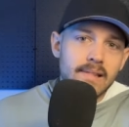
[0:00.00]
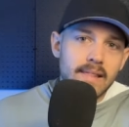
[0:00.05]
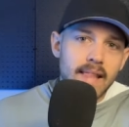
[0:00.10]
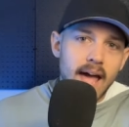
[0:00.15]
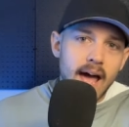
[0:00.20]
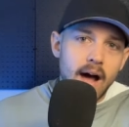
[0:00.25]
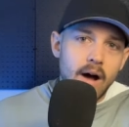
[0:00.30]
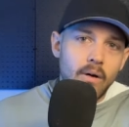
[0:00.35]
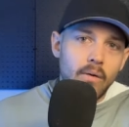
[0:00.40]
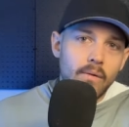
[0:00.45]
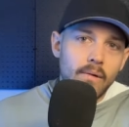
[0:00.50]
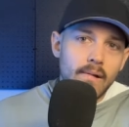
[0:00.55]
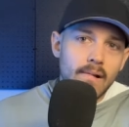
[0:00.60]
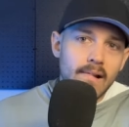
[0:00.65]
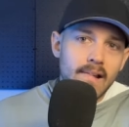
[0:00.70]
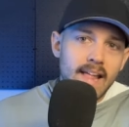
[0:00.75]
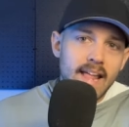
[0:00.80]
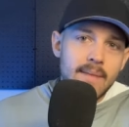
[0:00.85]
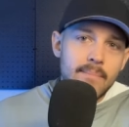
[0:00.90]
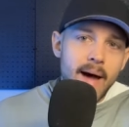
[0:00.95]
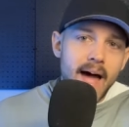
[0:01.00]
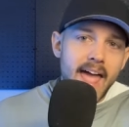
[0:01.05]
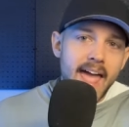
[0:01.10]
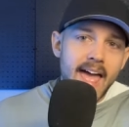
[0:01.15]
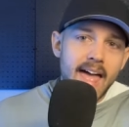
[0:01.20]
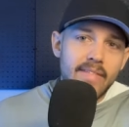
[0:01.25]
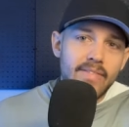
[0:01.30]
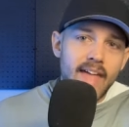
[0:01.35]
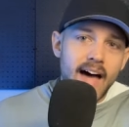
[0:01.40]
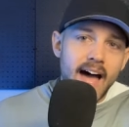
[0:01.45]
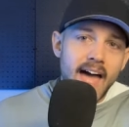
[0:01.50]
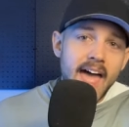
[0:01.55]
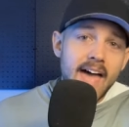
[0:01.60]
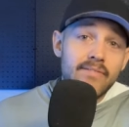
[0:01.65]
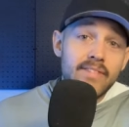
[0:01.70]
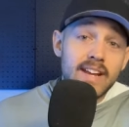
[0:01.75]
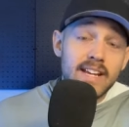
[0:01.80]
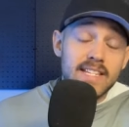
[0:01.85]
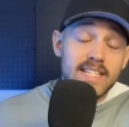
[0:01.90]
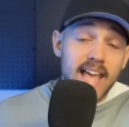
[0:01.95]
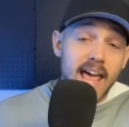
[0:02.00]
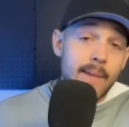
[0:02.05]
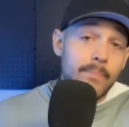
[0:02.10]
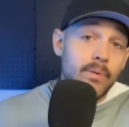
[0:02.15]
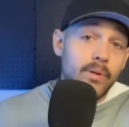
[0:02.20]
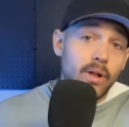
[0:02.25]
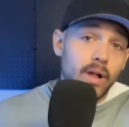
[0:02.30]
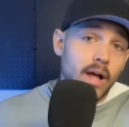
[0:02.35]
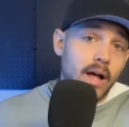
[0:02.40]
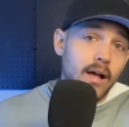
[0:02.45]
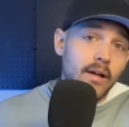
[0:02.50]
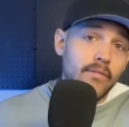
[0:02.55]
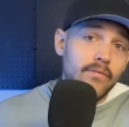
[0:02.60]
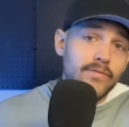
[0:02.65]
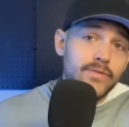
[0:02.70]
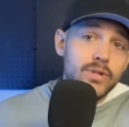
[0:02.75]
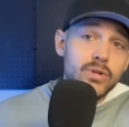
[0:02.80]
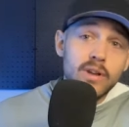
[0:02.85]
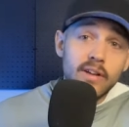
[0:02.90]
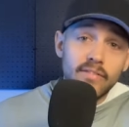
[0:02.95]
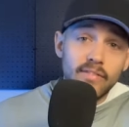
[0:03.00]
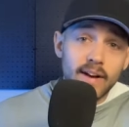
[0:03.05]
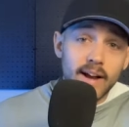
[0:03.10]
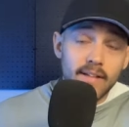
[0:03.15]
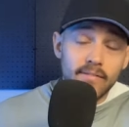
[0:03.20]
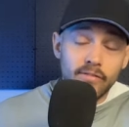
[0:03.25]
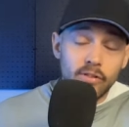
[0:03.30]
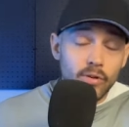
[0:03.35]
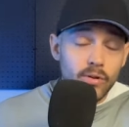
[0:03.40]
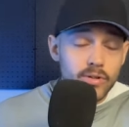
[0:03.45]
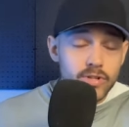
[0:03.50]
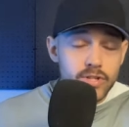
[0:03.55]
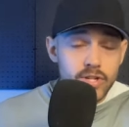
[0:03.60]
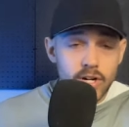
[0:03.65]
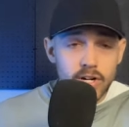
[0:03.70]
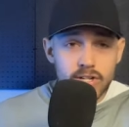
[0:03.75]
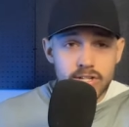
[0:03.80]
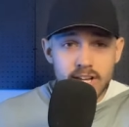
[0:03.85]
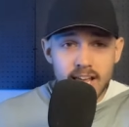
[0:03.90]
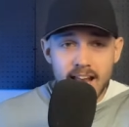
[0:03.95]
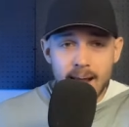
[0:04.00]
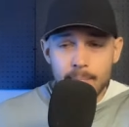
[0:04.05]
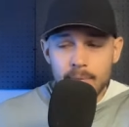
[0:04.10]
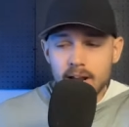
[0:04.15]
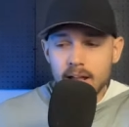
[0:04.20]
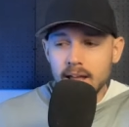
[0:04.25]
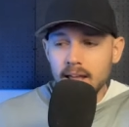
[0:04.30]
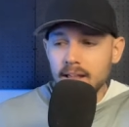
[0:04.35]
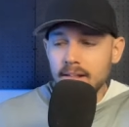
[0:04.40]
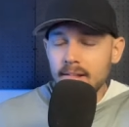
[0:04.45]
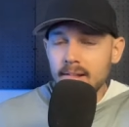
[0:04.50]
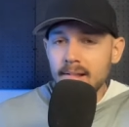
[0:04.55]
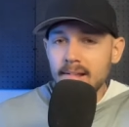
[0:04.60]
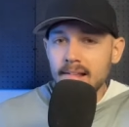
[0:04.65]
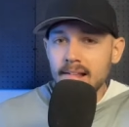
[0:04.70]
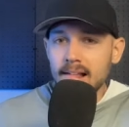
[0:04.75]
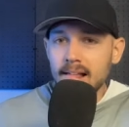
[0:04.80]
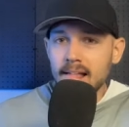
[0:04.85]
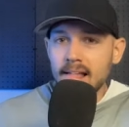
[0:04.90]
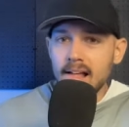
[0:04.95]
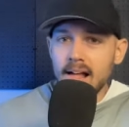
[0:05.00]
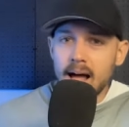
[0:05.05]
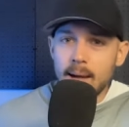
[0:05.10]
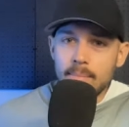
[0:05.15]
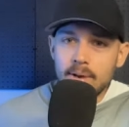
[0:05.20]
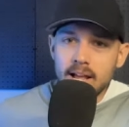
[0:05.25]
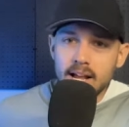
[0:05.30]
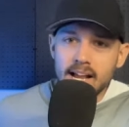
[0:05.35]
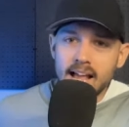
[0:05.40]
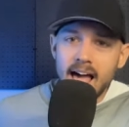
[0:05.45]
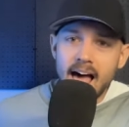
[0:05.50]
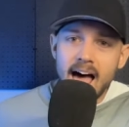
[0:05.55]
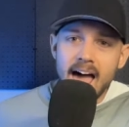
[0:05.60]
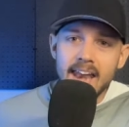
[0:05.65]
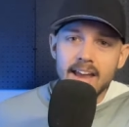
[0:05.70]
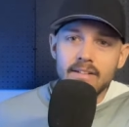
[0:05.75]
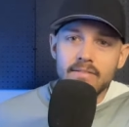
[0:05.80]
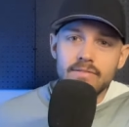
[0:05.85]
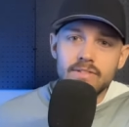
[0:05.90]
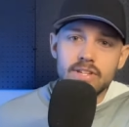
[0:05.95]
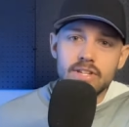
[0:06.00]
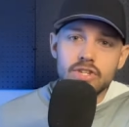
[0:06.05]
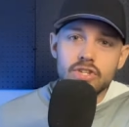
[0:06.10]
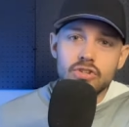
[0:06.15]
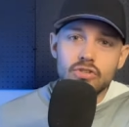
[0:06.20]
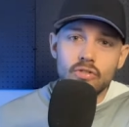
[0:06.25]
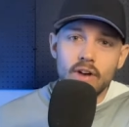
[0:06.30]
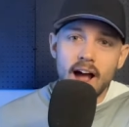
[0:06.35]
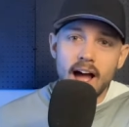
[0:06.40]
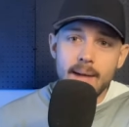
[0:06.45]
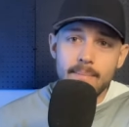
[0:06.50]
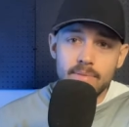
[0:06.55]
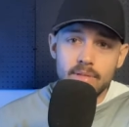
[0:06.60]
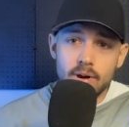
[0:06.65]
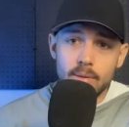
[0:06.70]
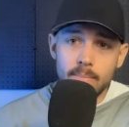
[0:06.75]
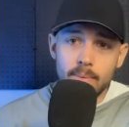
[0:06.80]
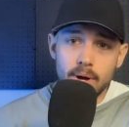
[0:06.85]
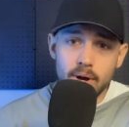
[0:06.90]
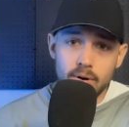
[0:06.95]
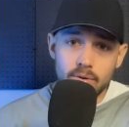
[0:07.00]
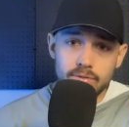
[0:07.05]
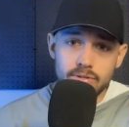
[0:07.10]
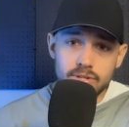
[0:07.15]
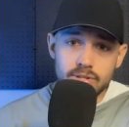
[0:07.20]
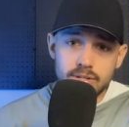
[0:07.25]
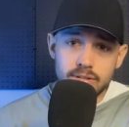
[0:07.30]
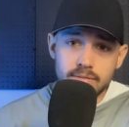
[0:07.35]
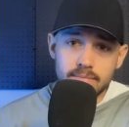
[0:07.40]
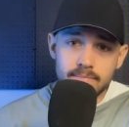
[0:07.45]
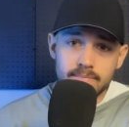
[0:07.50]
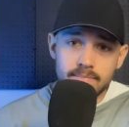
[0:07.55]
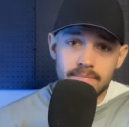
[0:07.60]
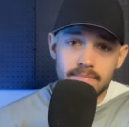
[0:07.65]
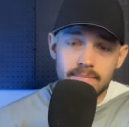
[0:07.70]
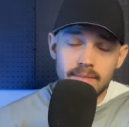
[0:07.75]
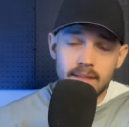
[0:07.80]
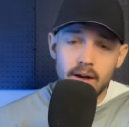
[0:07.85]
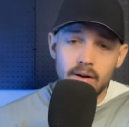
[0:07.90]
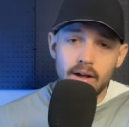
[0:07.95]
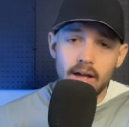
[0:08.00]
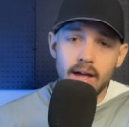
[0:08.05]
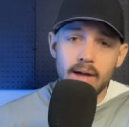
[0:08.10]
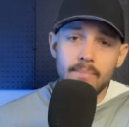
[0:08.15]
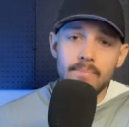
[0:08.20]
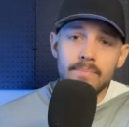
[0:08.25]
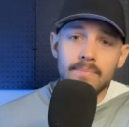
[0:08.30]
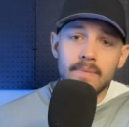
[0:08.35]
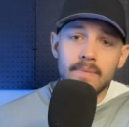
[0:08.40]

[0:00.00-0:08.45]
now, in my head, I have an example of two different influencers, and I'm gonna I'm gonna kind of describe their posts. Okay.